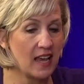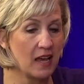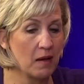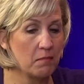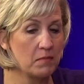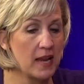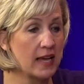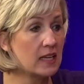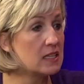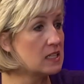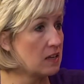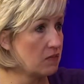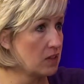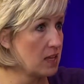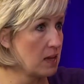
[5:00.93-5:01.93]

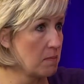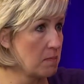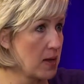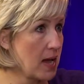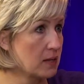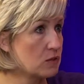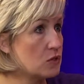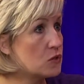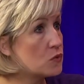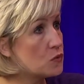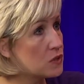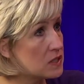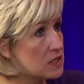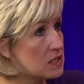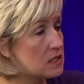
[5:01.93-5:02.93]
negatively impact the
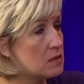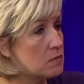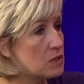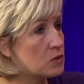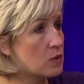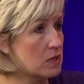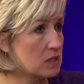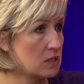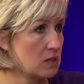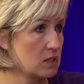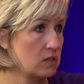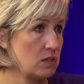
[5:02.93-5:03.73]
school system as well as our